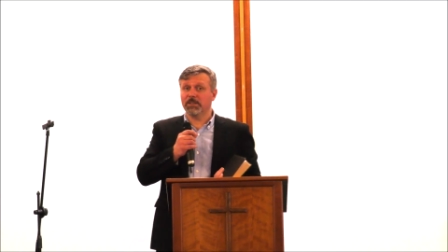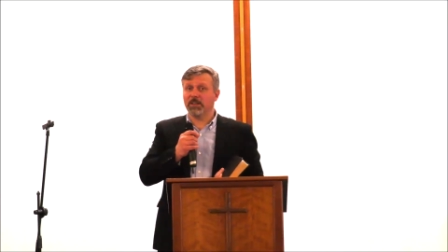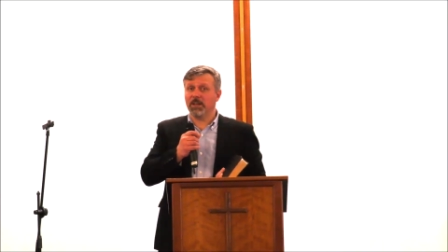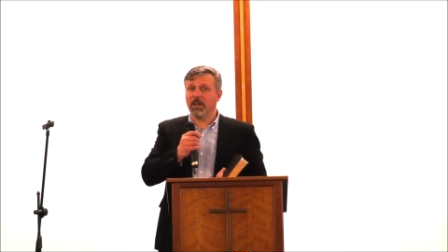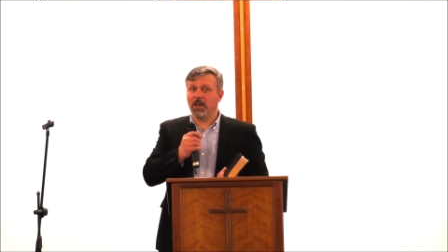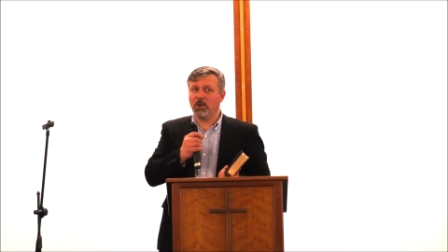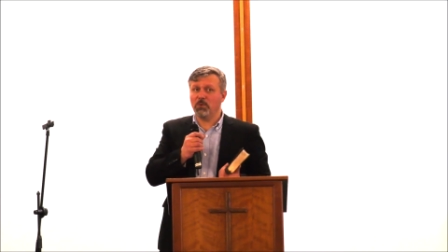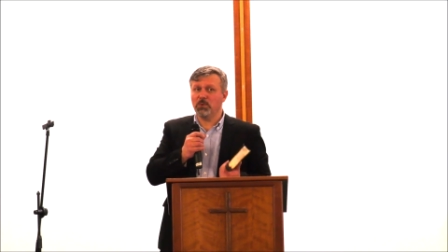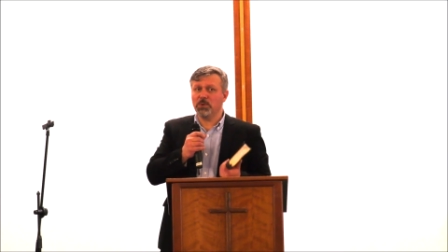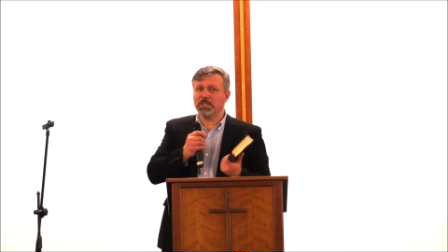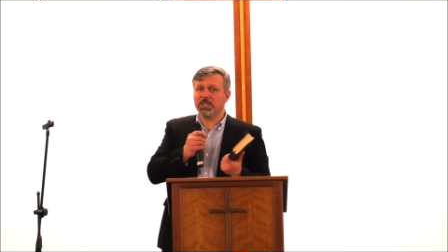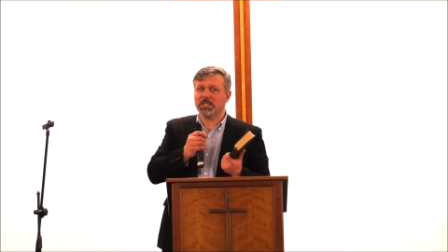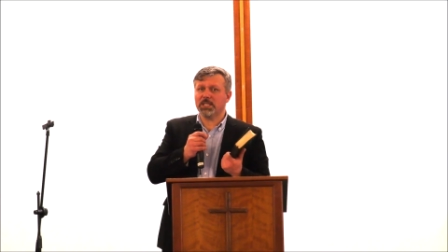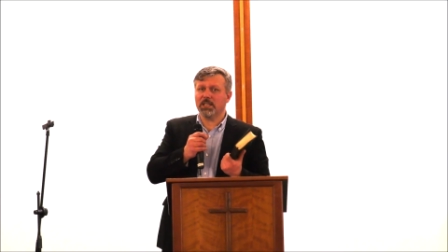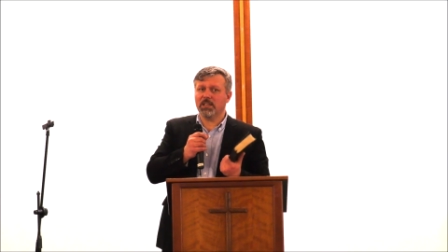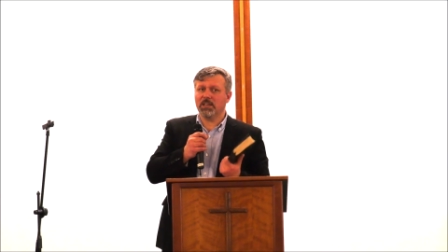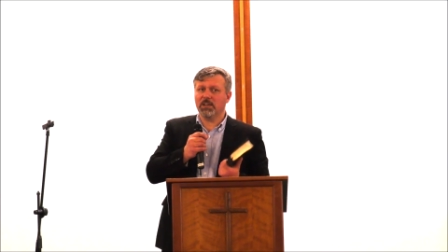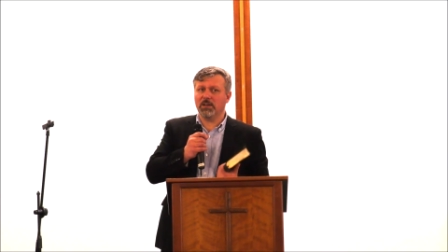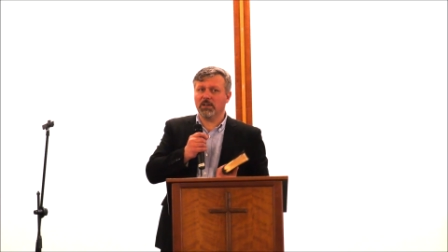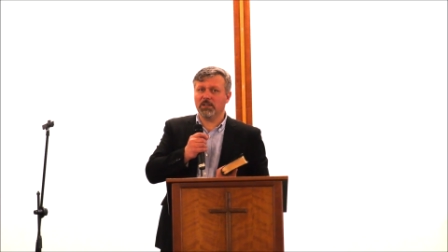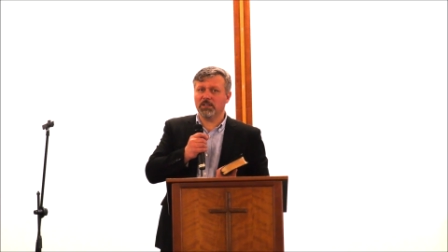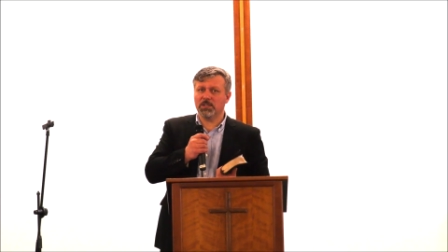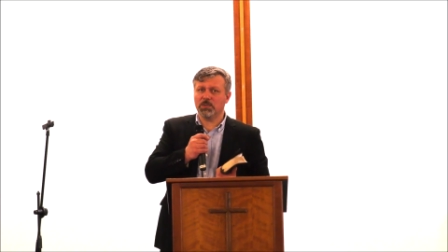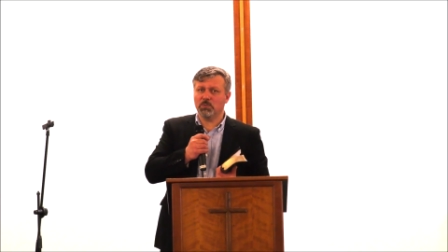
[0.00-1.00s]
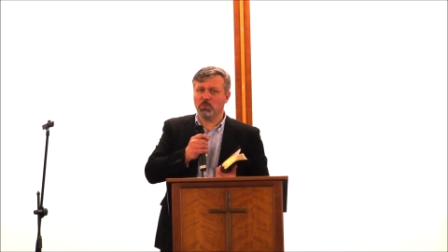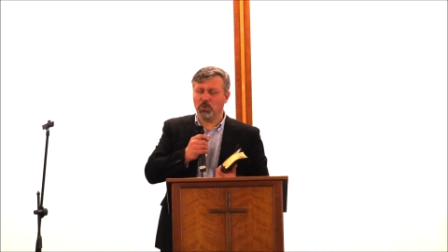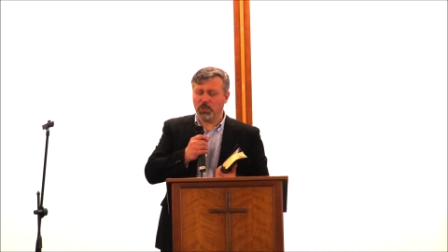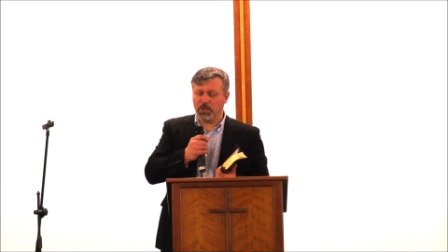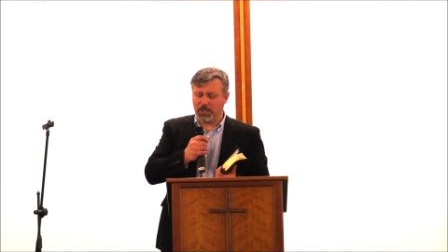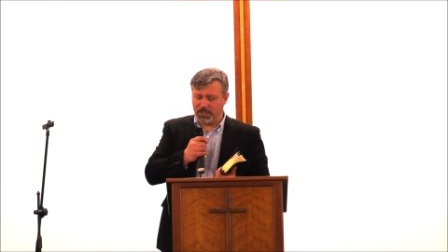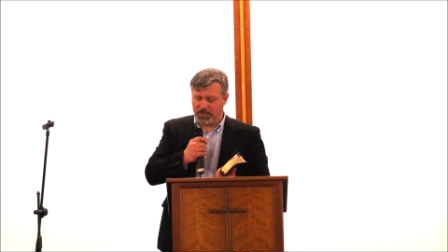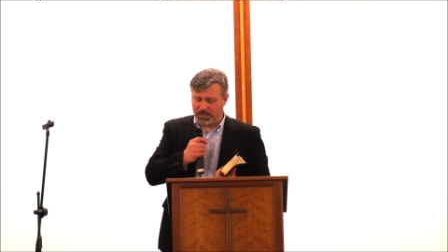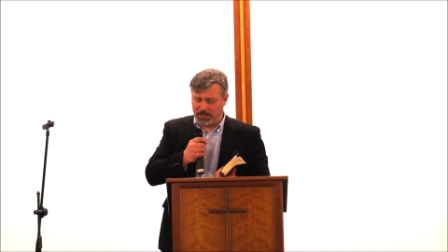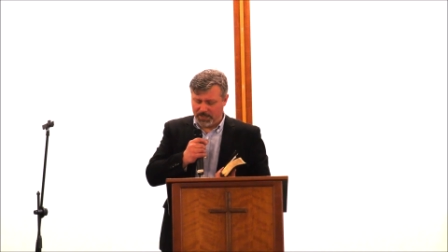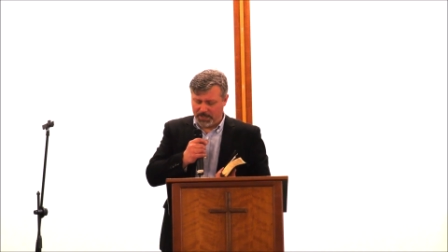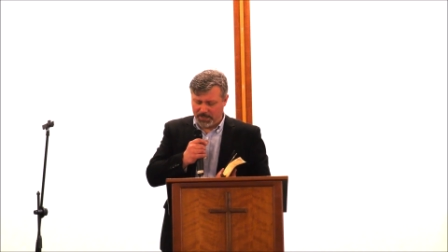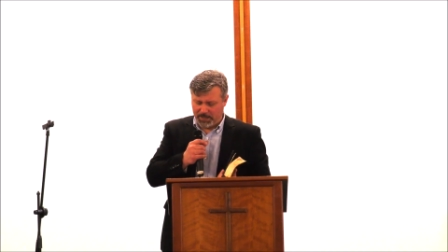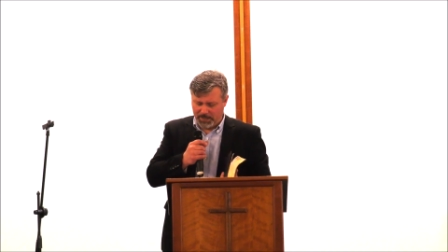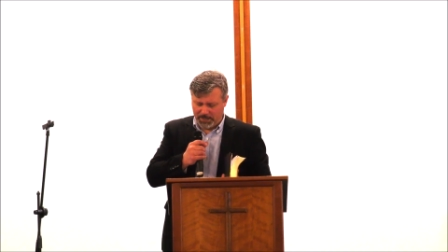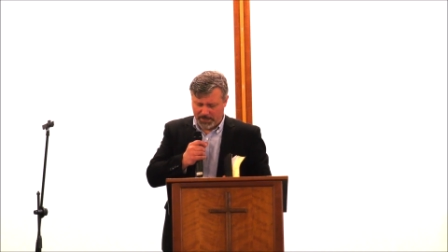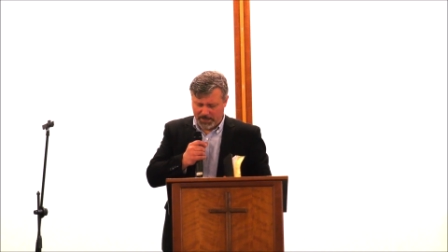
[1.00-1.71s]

how we see God's Word,